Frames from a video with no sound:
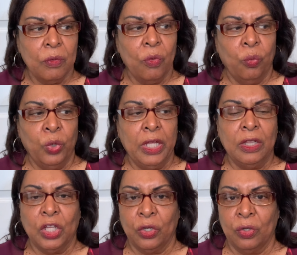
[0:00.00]
We
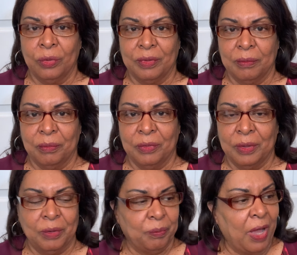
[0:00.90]
learn.
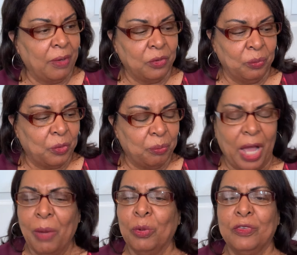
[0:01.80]
The, the, the
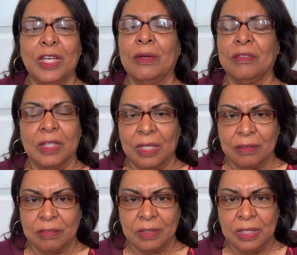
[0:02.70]
Bible tells
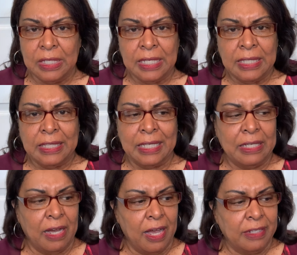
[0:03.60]
us that
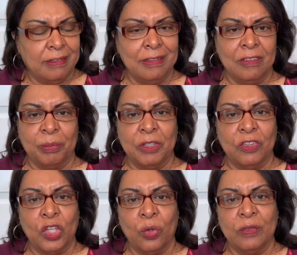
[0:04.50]
God disciplines
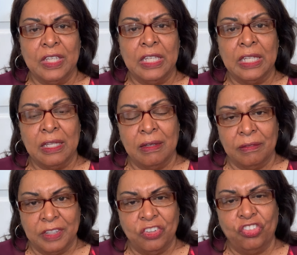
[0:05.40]
those he
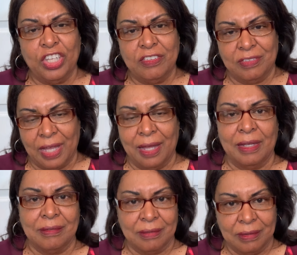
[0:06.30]
loves. He
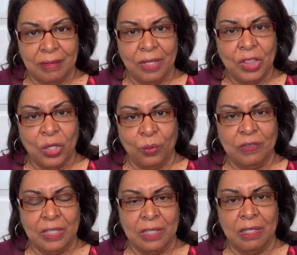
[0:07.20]
chastises those
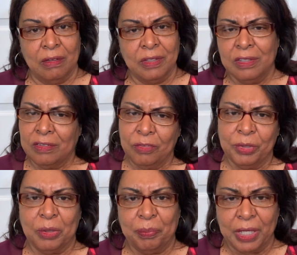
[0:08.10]
he loves. You've
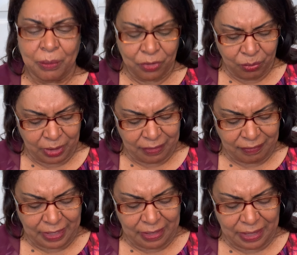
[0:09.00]
been a parent, you
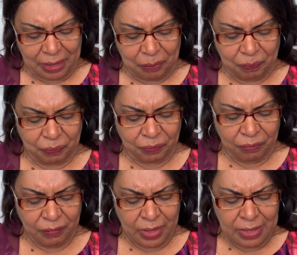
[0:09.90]
understand that.
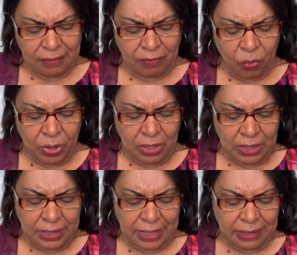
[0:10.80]
So we
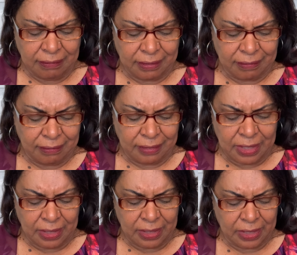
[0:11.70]
look at this
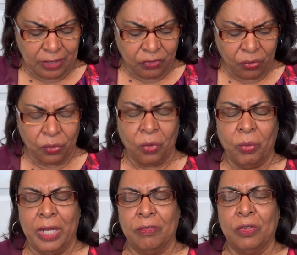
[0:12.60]
exceeding and eternal
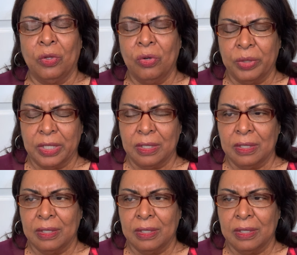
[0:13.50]
weight of glory.